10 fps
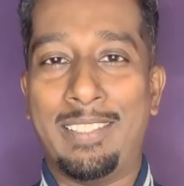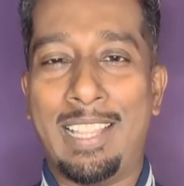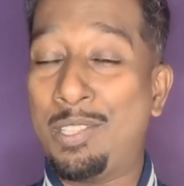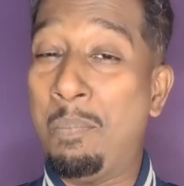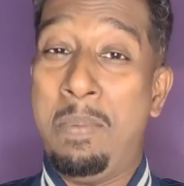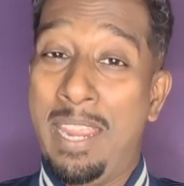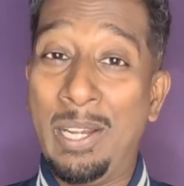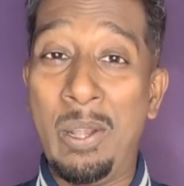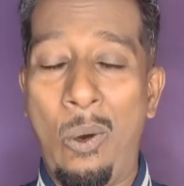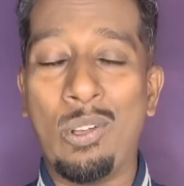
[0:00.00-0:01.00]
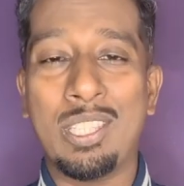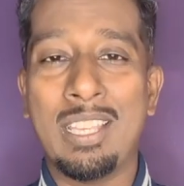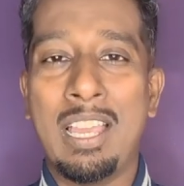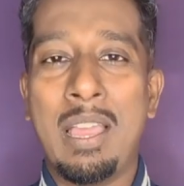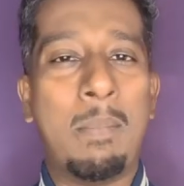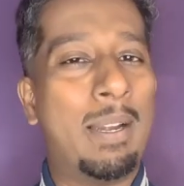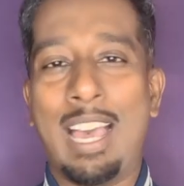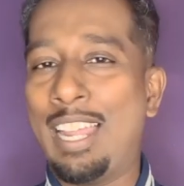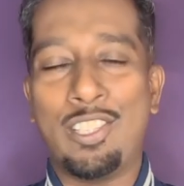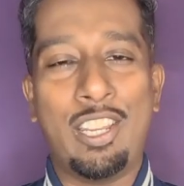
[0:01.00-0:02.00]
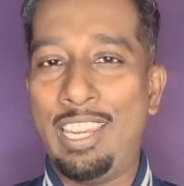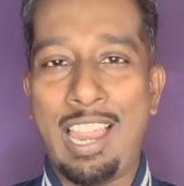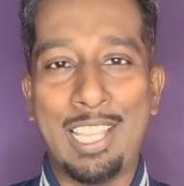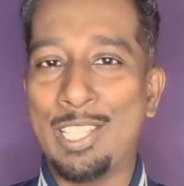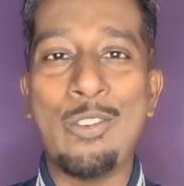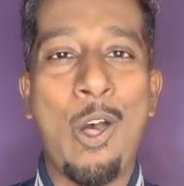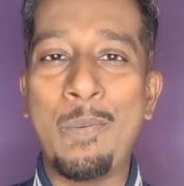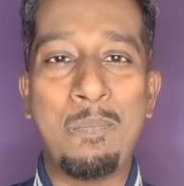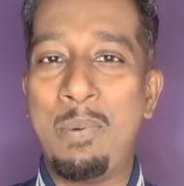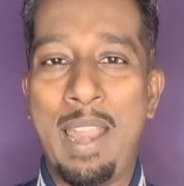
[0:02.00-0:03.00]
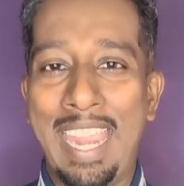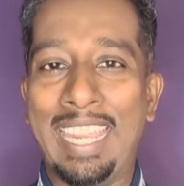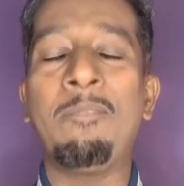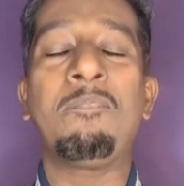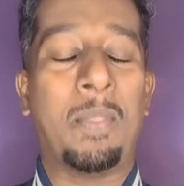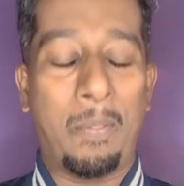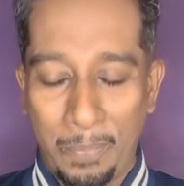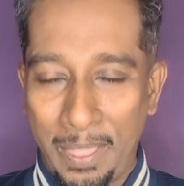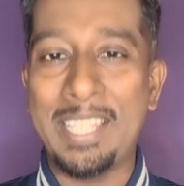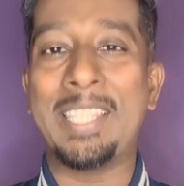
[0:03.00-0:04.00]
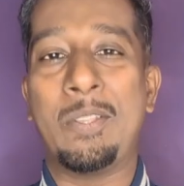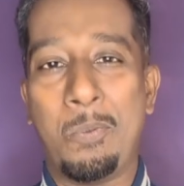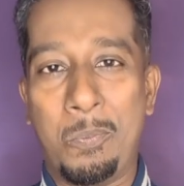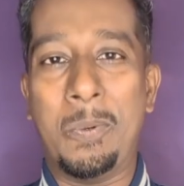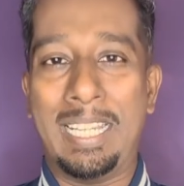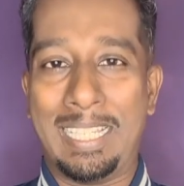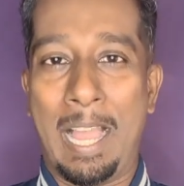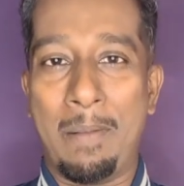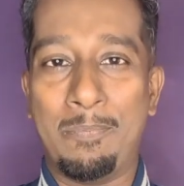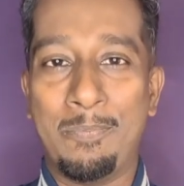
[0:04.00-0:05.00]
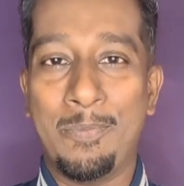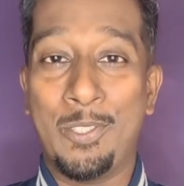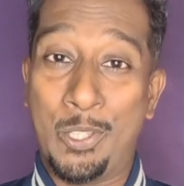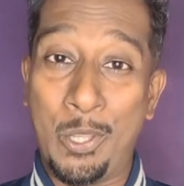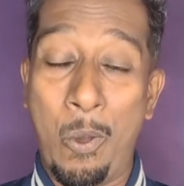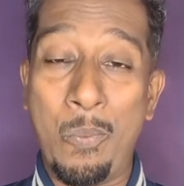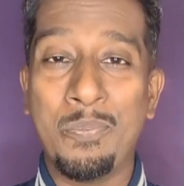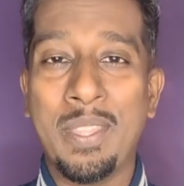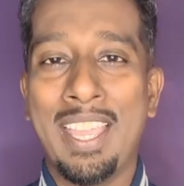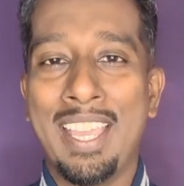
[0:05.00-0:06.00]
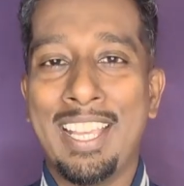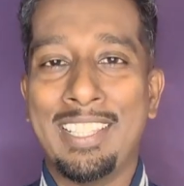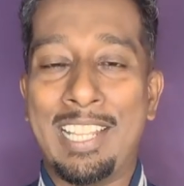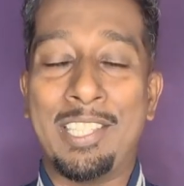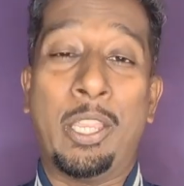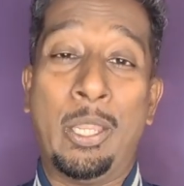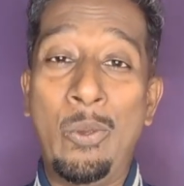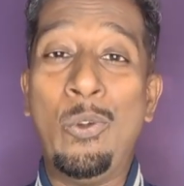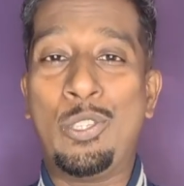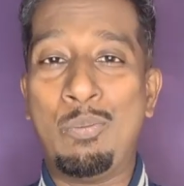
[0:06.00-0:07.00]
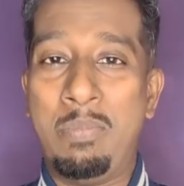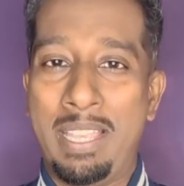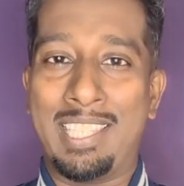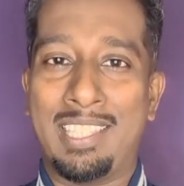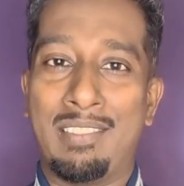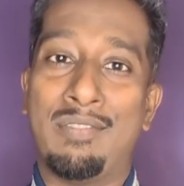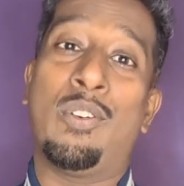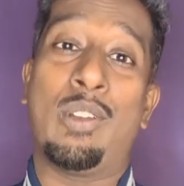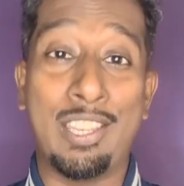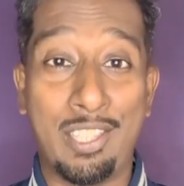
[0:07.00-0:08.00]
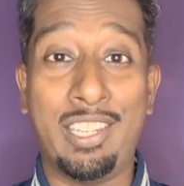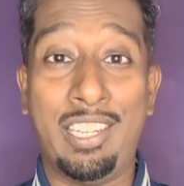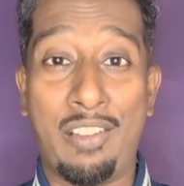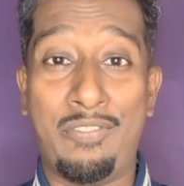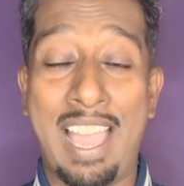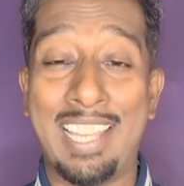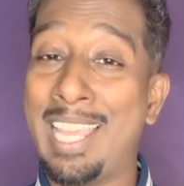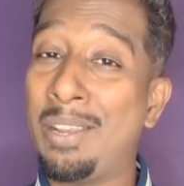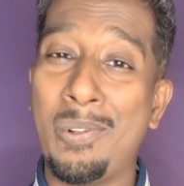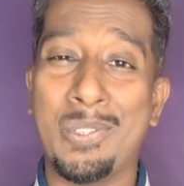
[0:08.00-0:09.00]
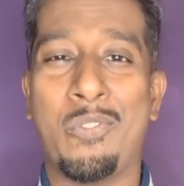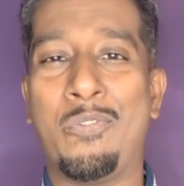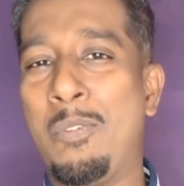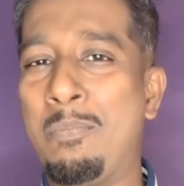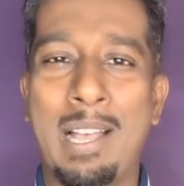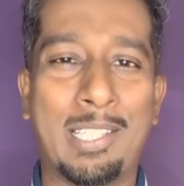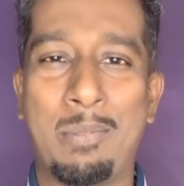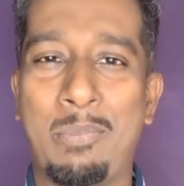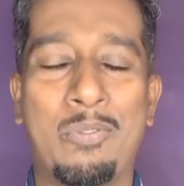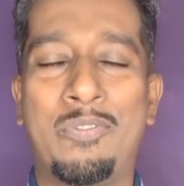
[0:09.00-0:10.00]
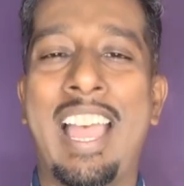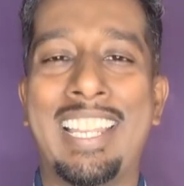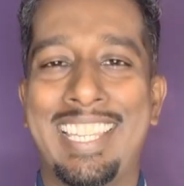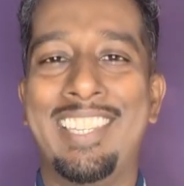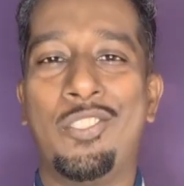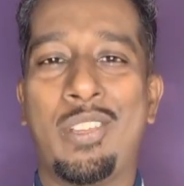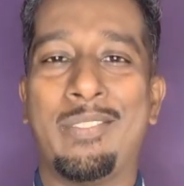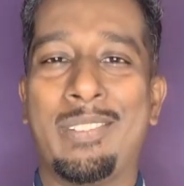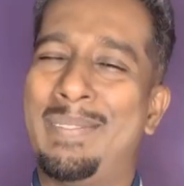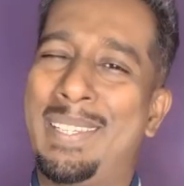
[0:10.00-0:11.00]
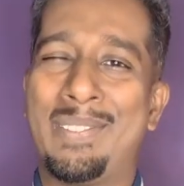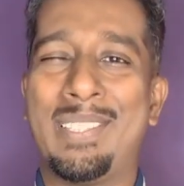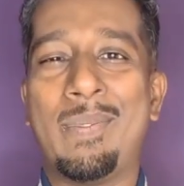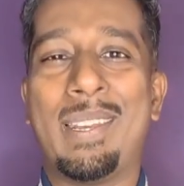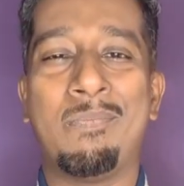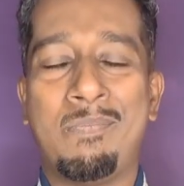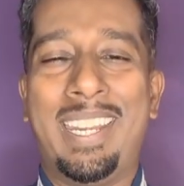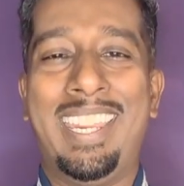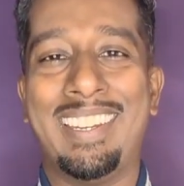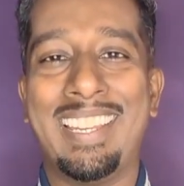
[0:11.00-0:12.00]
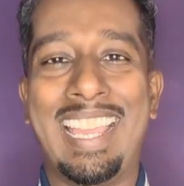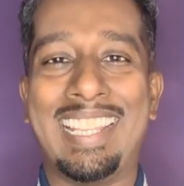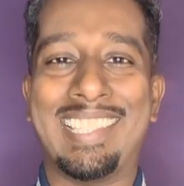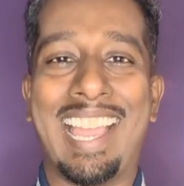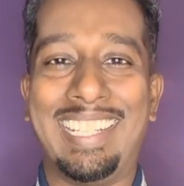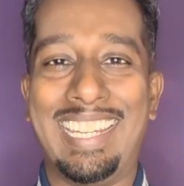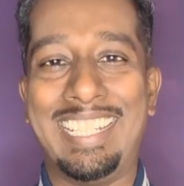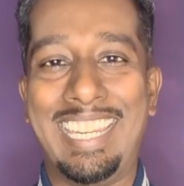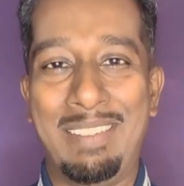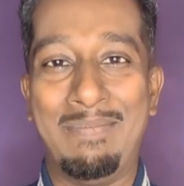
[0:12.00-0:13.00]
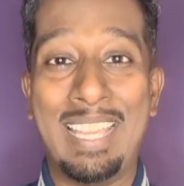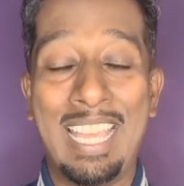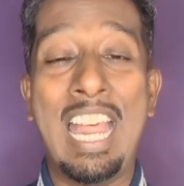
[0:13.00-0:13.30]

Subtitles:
That's a big loss, but Argentina is not playing this World Cup. So that's a huge miss for Argentina fans and also for basketball fans in general, because they were a pretty exciting team.